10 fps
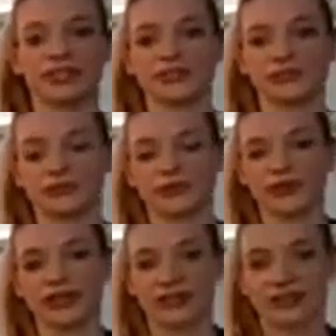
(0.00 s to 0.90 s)
peaceful
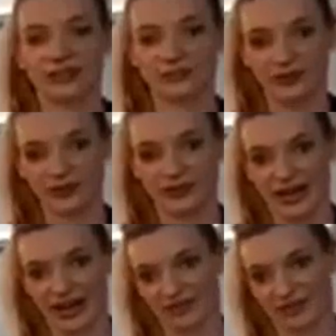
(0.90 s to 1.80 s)
warrior, maybe with the
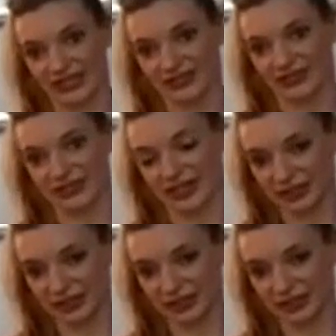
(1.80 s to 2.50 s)
half bind or not.